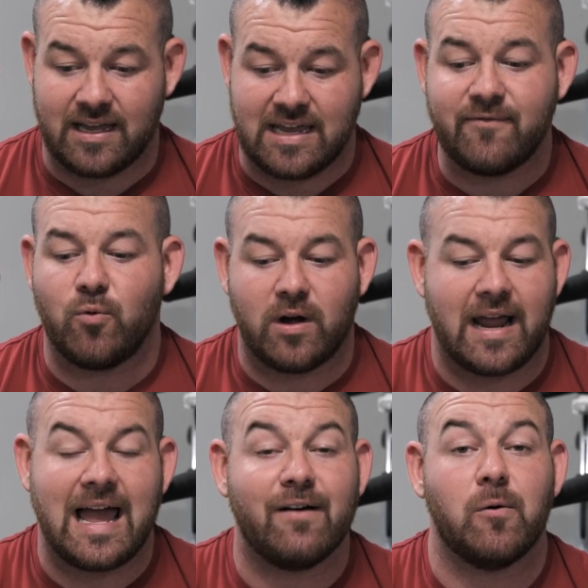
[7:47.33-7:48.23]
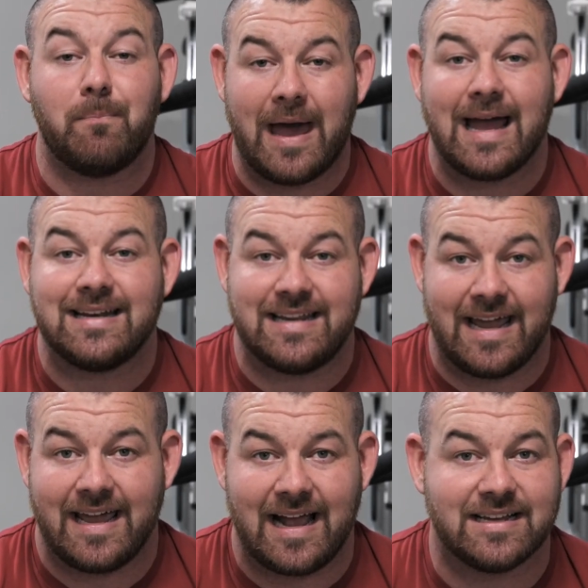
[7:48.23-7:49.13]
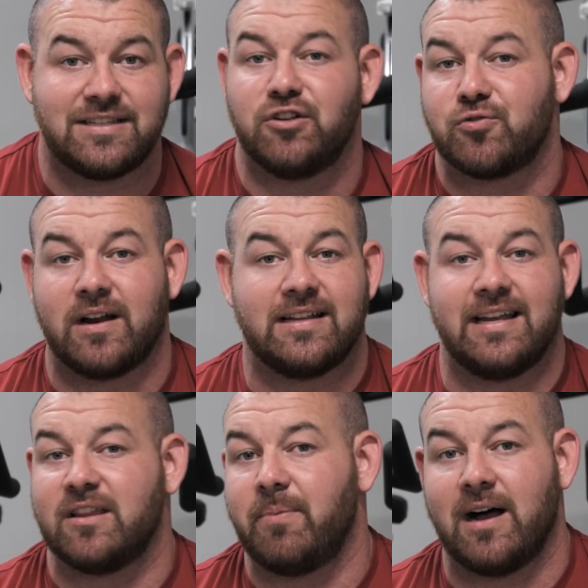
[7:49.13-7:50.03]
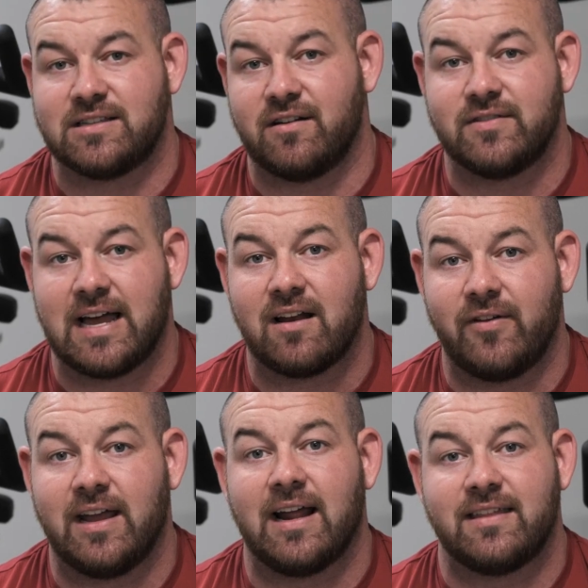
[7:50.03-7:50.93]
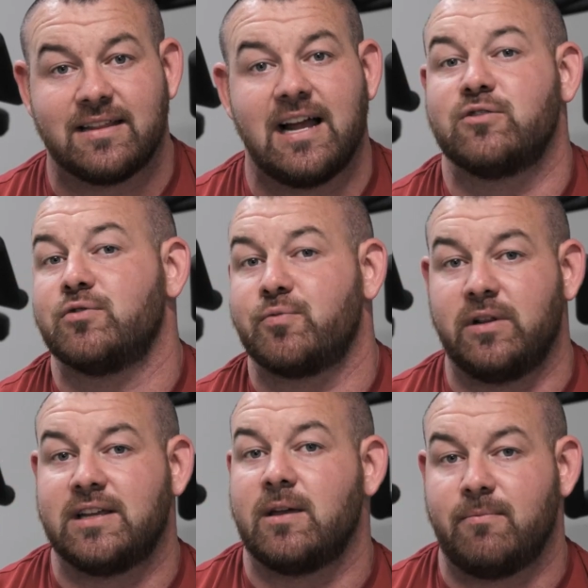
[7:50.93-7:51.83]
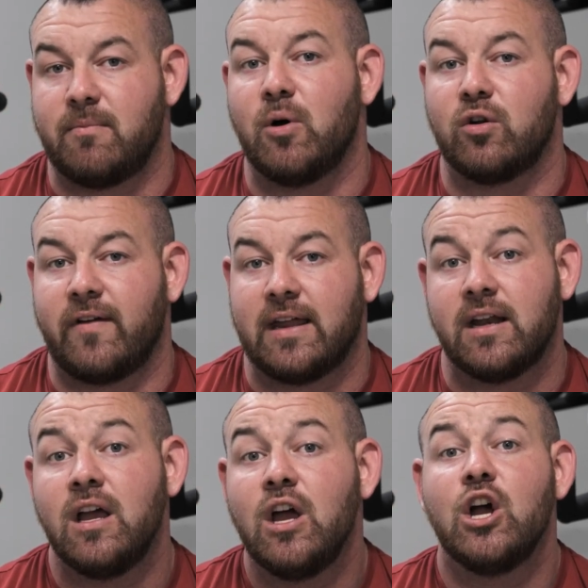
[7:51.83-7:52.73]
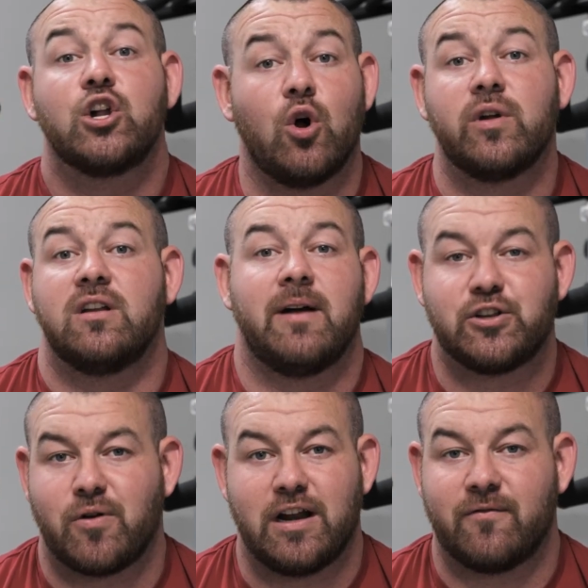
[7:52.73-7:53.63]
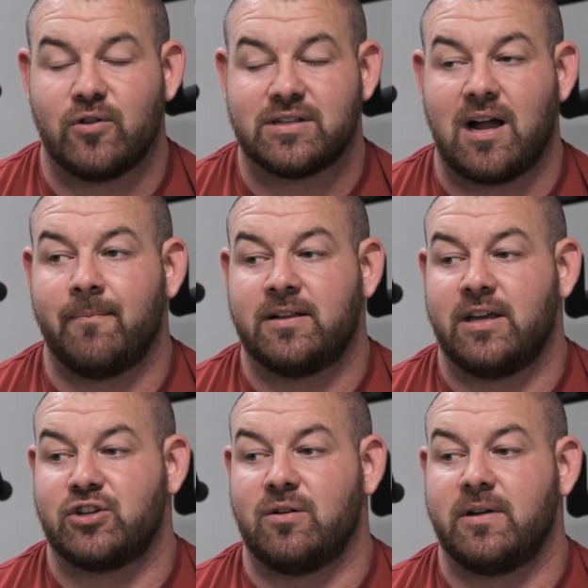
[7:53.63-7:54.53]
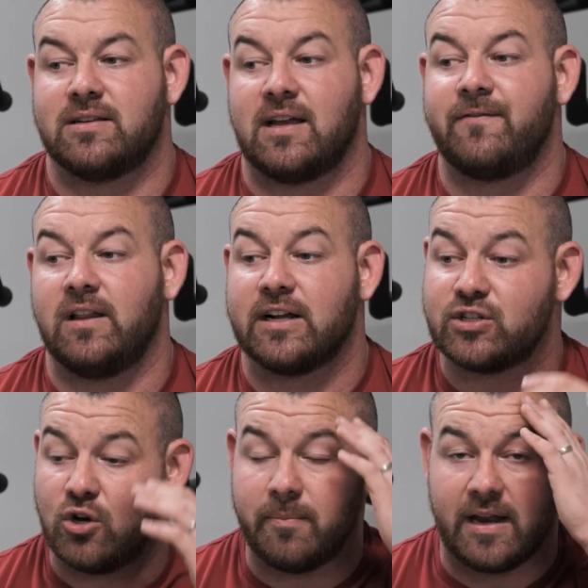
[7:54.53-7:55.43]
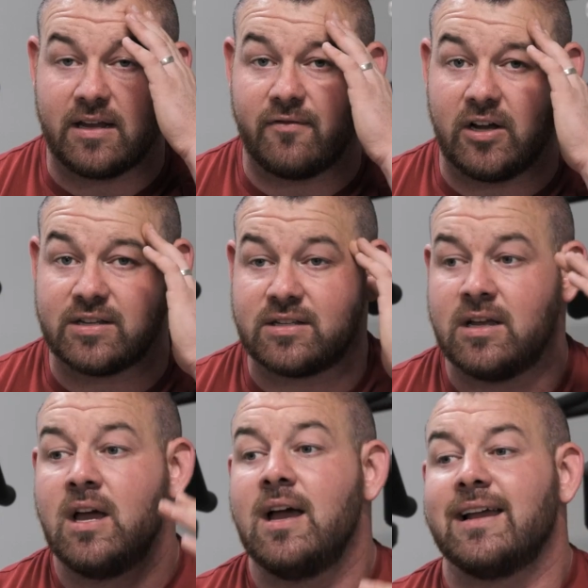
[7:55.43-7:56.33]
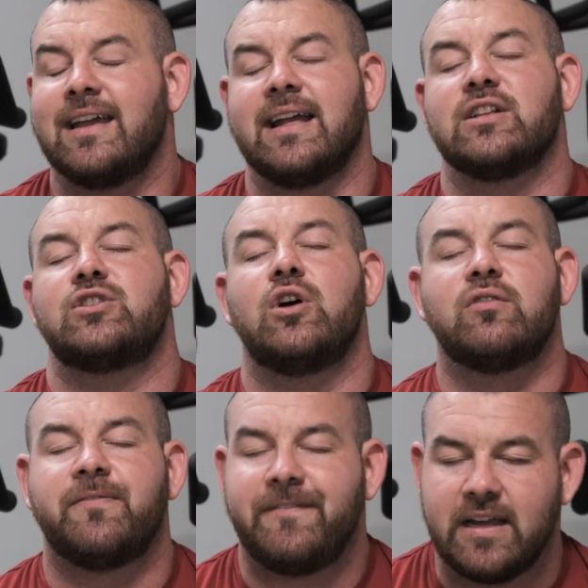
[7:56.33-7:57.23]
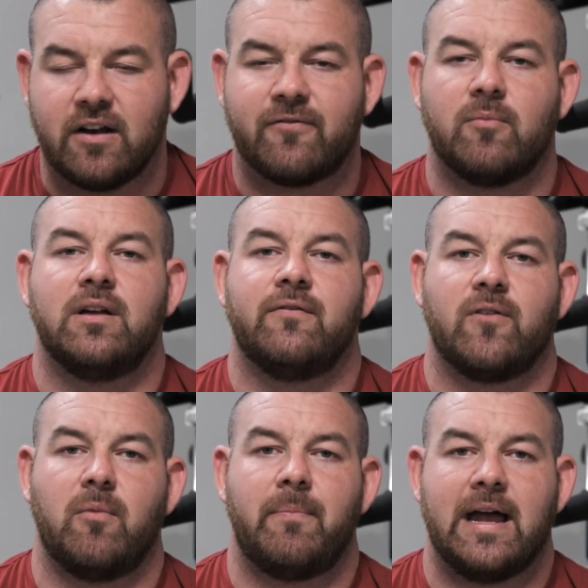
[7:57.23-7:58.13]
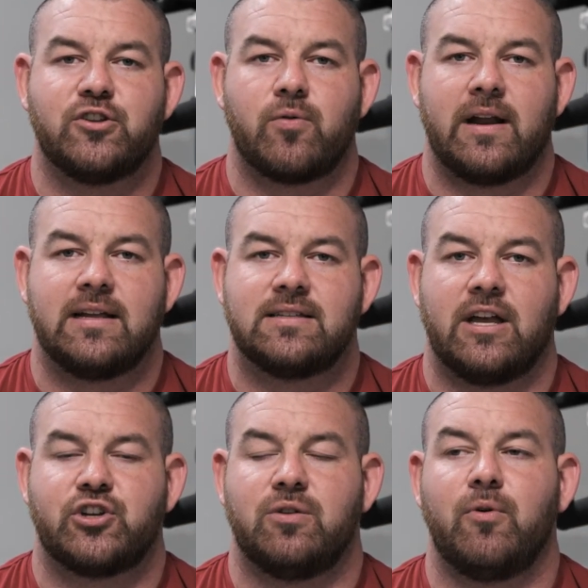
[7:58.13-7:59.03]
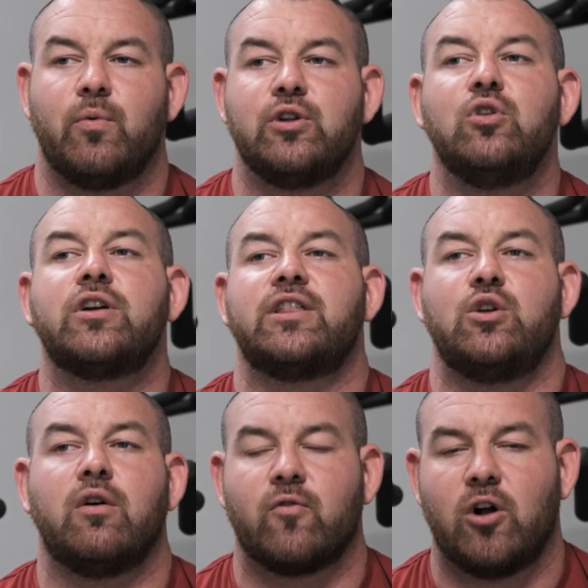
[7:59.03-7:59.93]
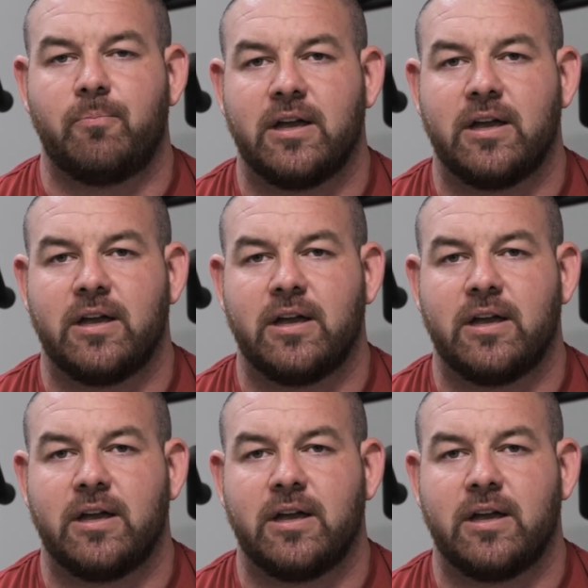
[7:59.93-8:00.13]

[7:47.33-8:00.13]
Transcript: Even when I have a bad day, I still try to take the positives out of it. And I think that's what's really keeping me motivated going into my training for this competition, because I feel like so many of us can get so defeated from a bad training session. But when you look at the overall